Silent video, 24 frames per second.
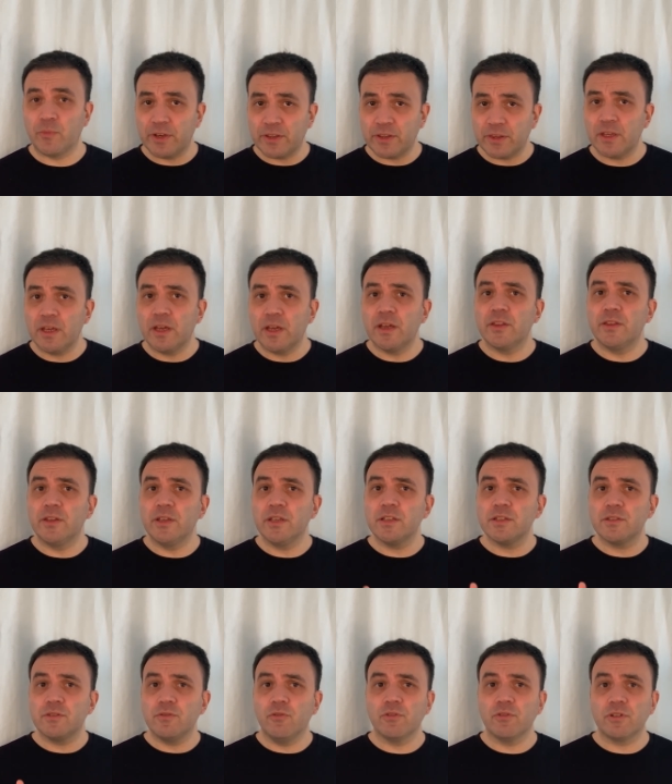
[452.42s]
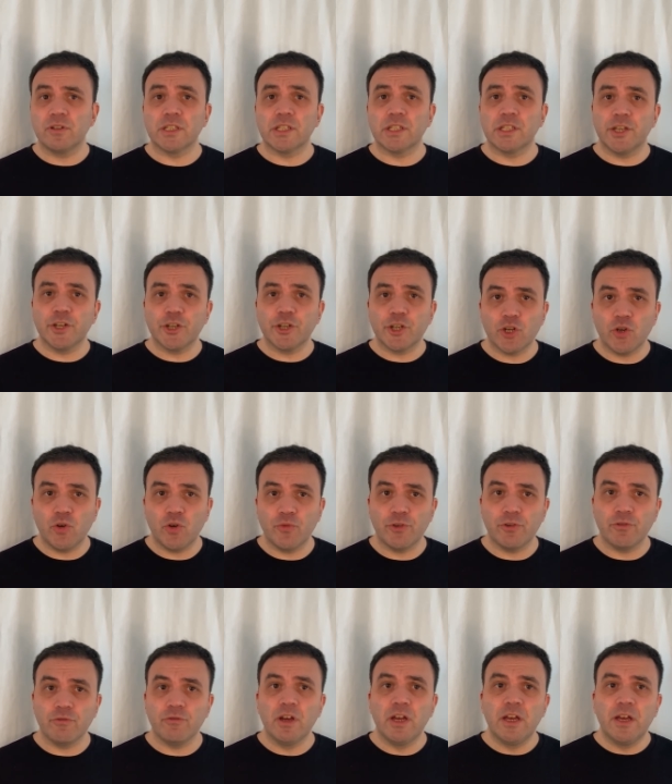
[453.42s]
but these doctors, they show
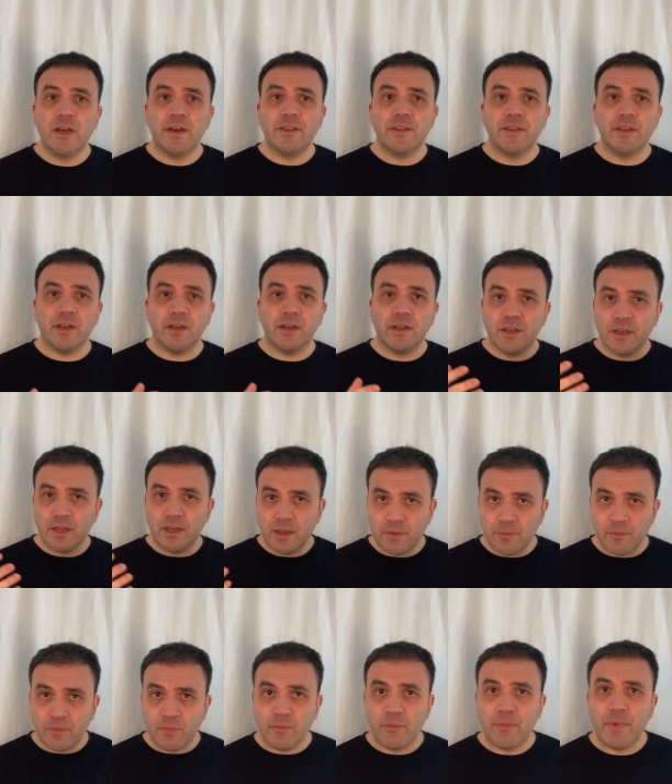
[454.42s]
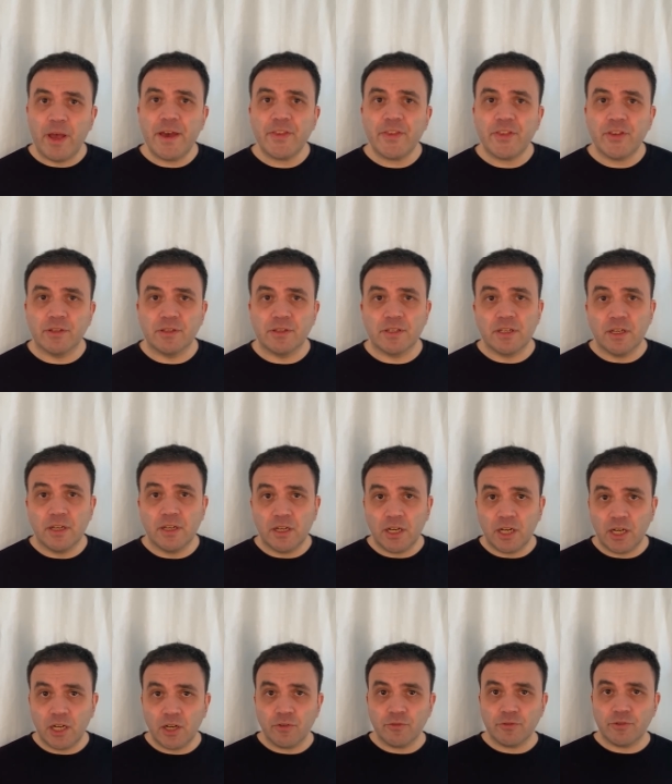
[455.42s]
you their methods,
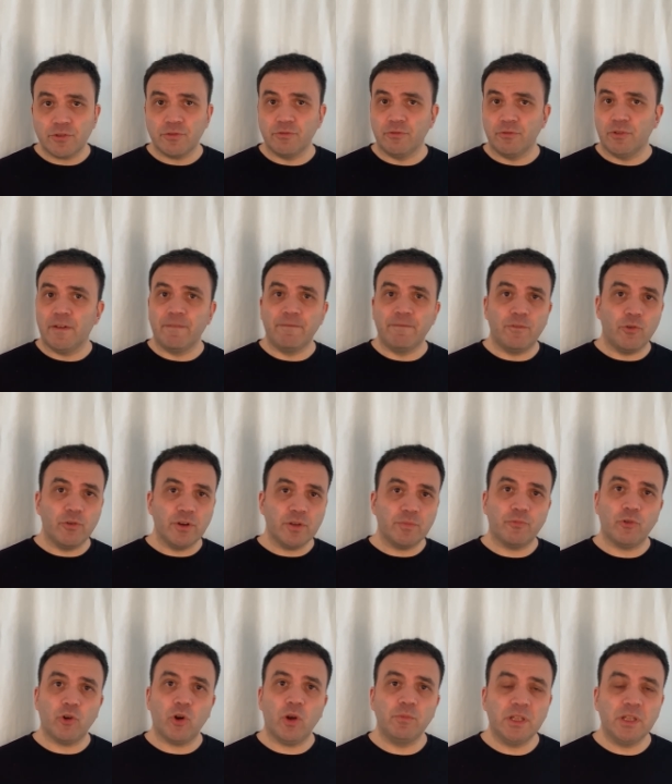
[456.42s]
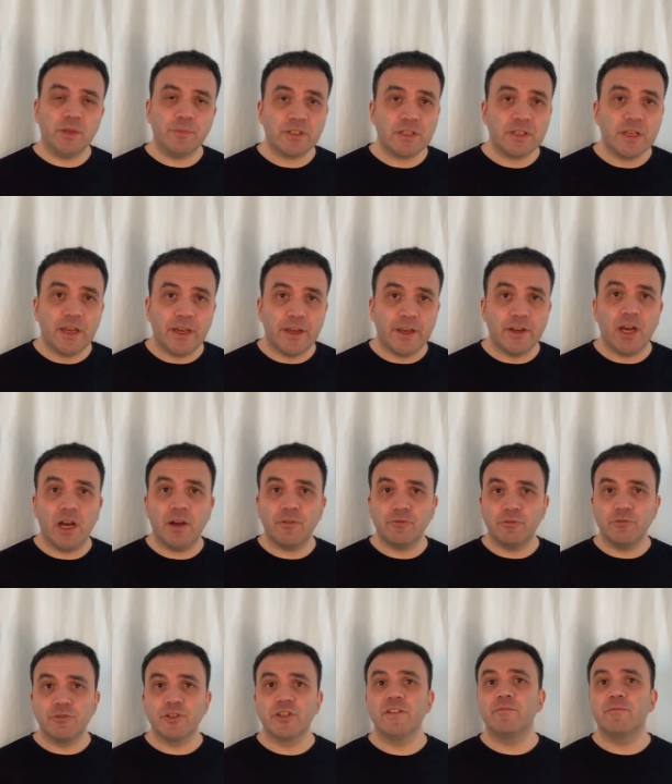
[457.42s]
how to avoid problems and how
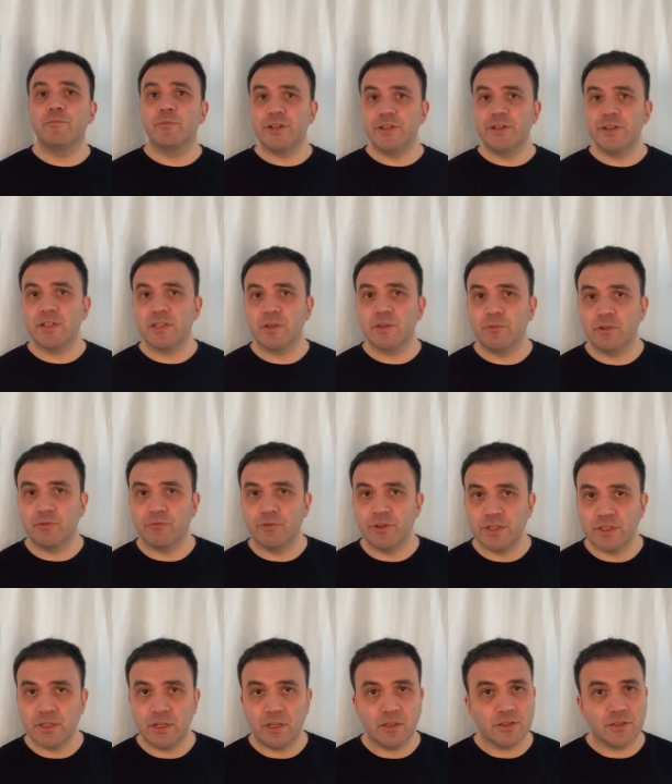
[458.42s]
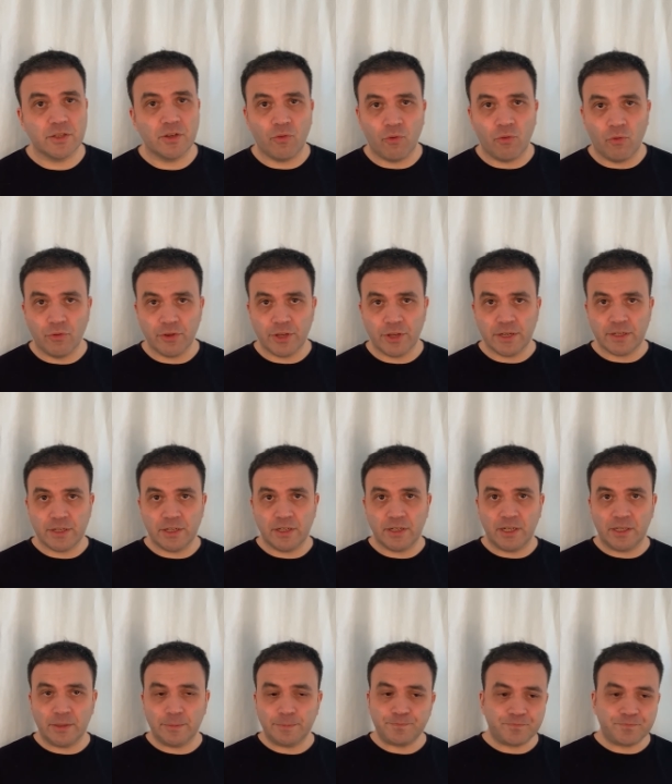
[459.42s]
to achieve predictable results all the
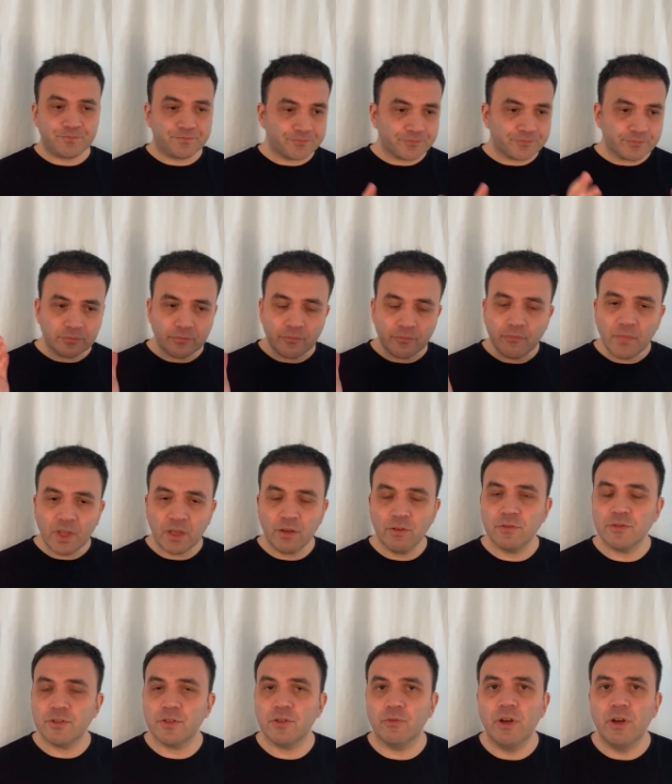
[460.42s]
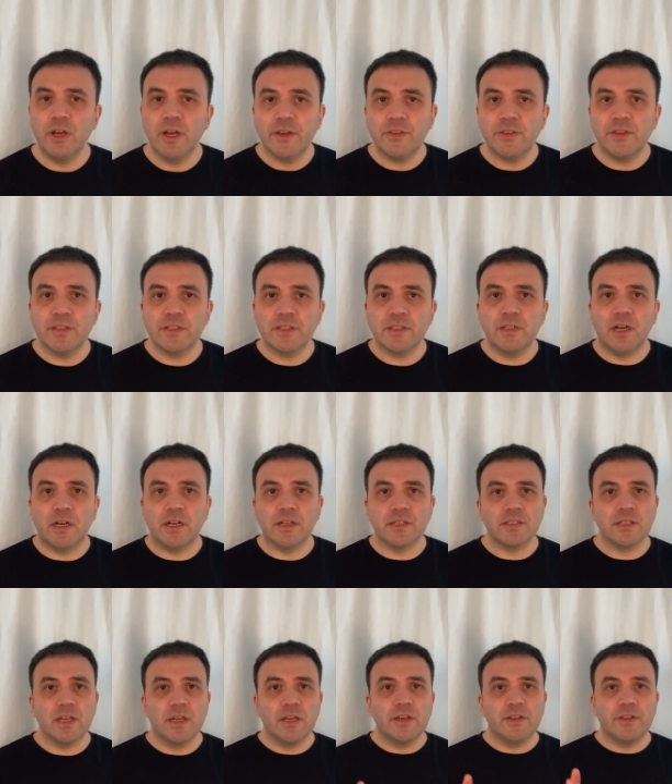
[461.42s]
time. Also, these
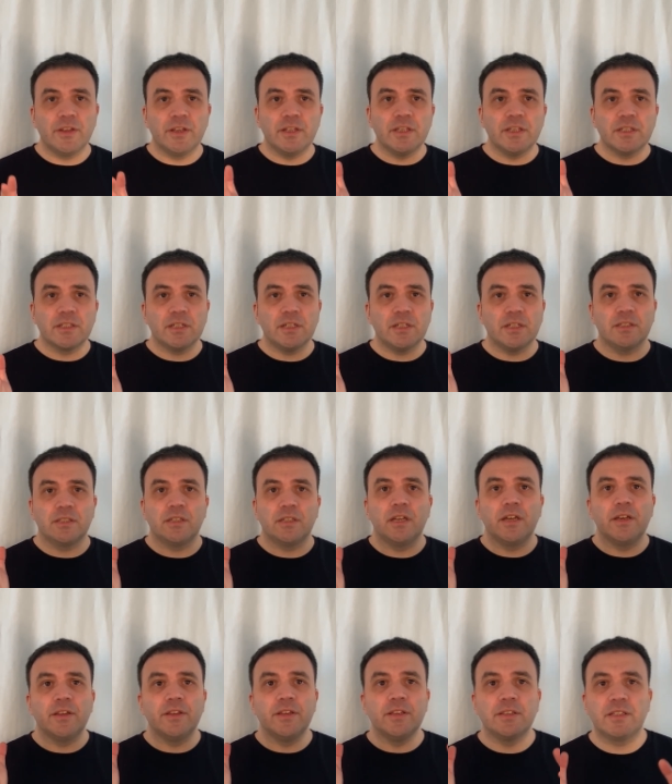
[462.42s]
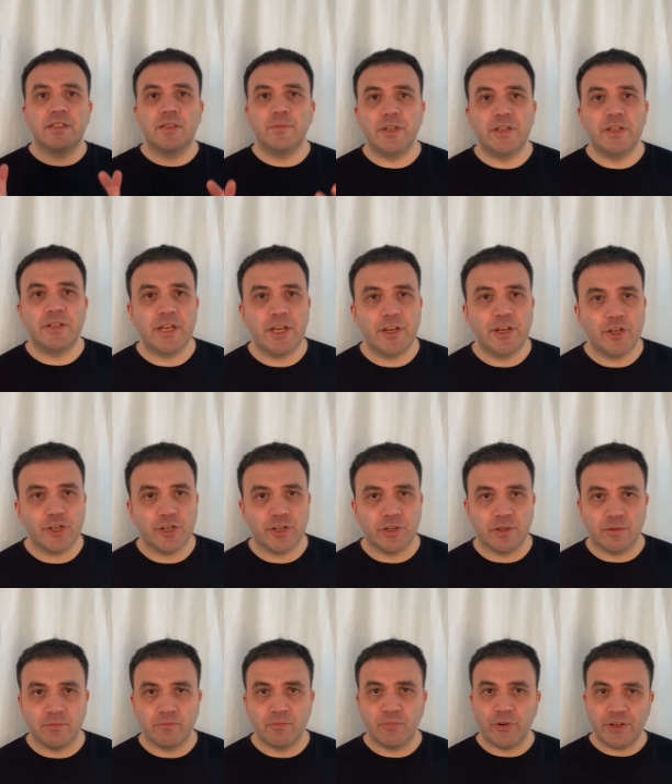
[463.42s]
guys, they discuss the
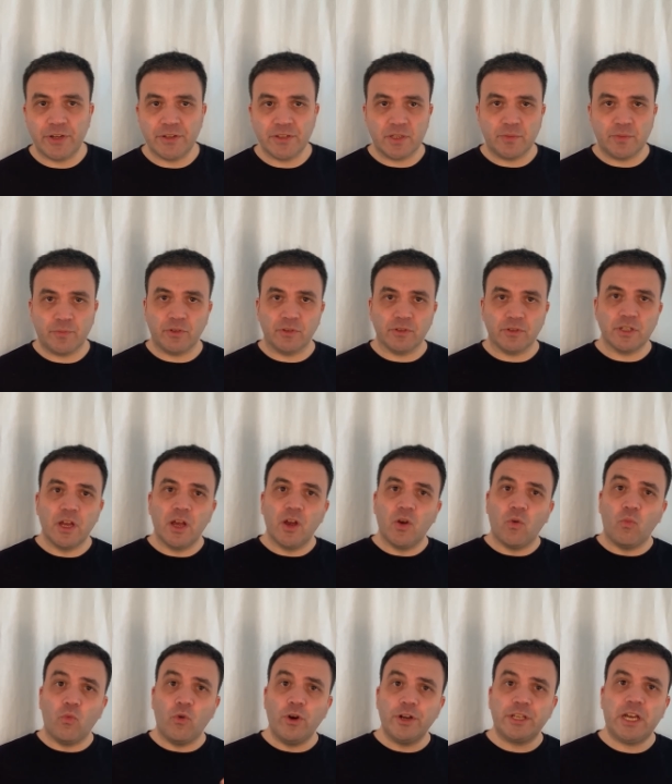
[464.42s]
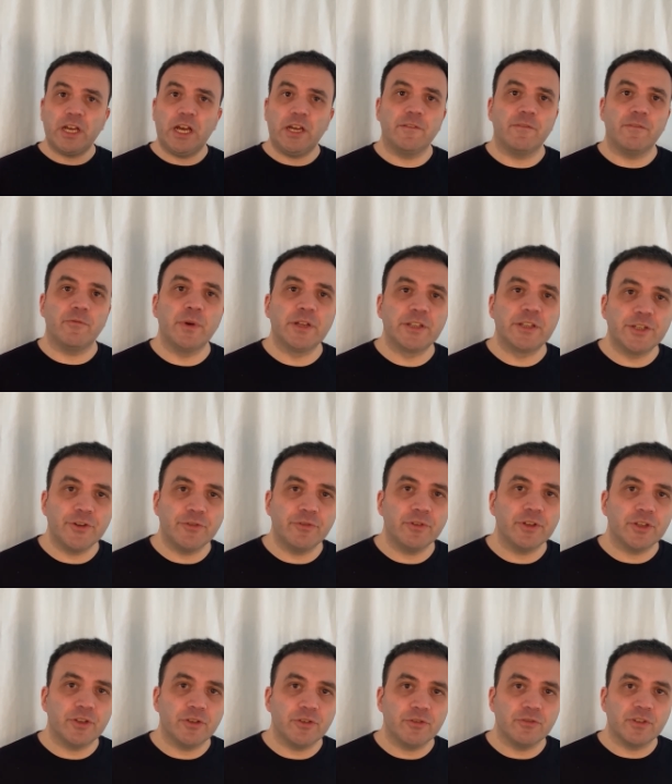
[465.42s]
cementation principles, what kind of material
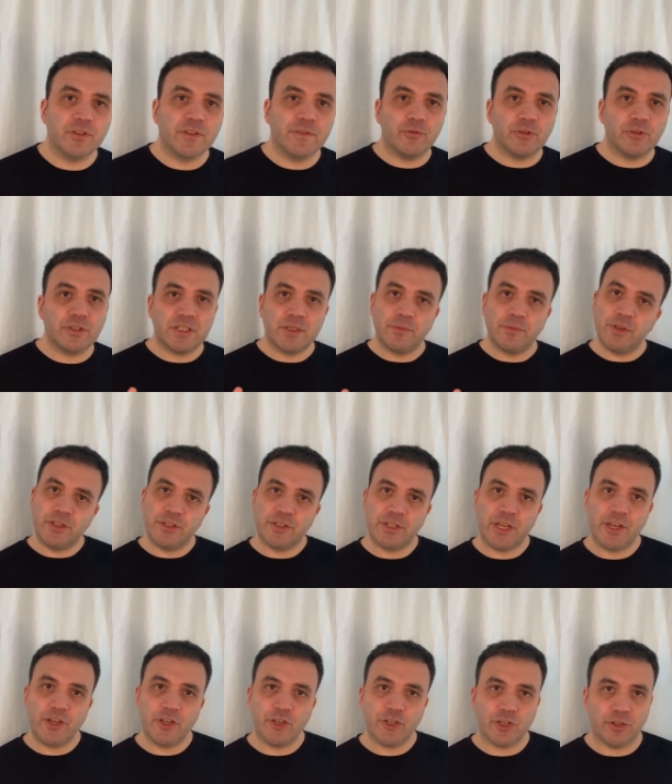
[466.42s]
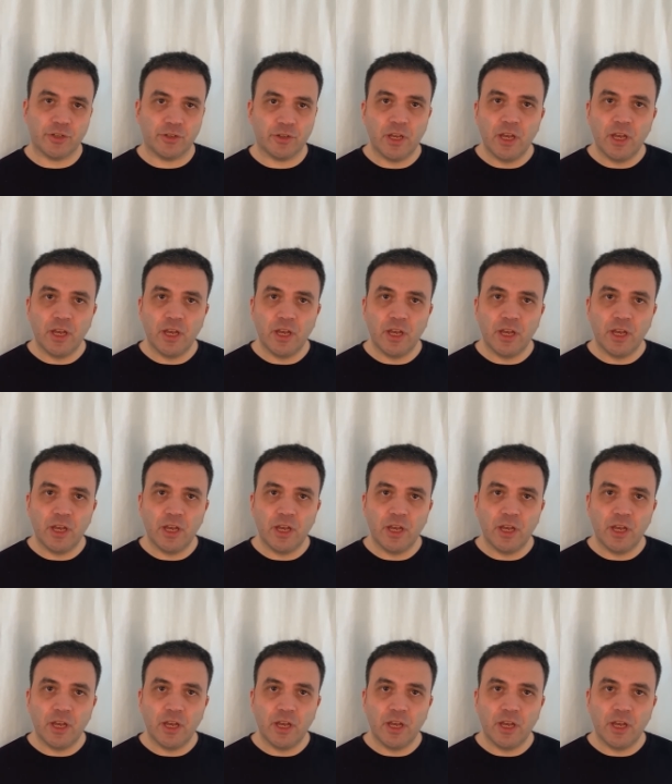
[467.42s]
to use for cementation,